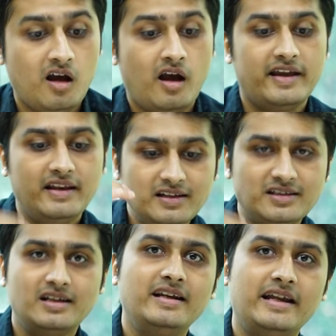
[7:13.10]

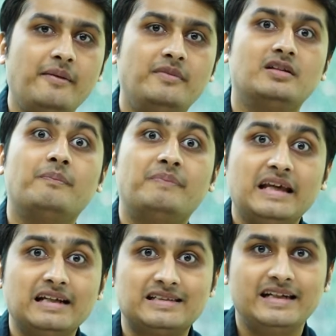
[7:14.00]
Initially named the
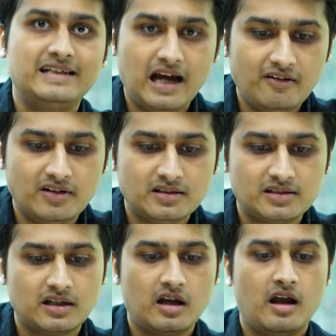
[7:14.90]
BSE
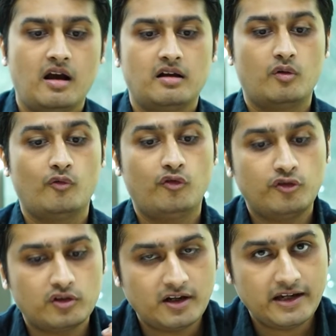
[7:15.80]
Towers,
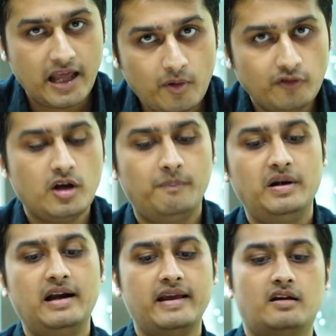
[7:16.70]
the name of the
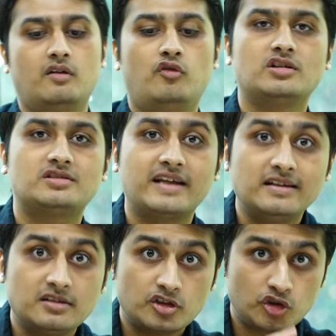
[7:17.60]
building was
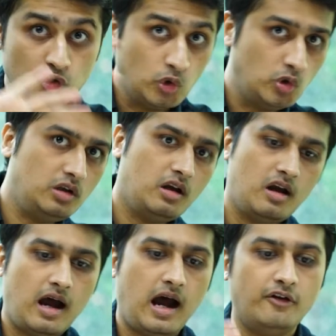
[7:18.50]
changed soon
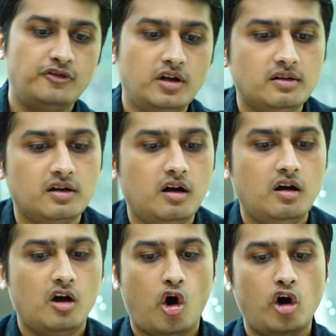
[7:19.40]
after the
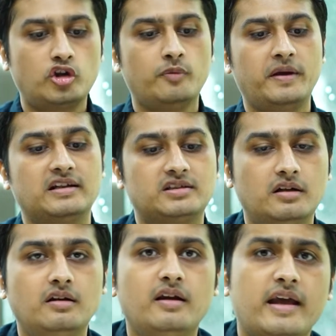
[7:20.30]

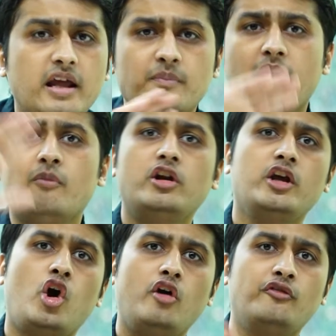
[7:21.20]
occupation in memory
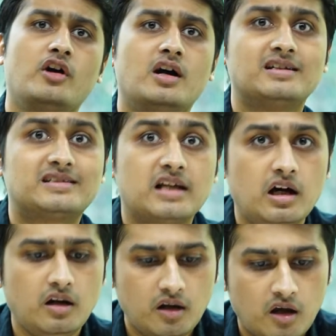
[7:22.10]
of Sir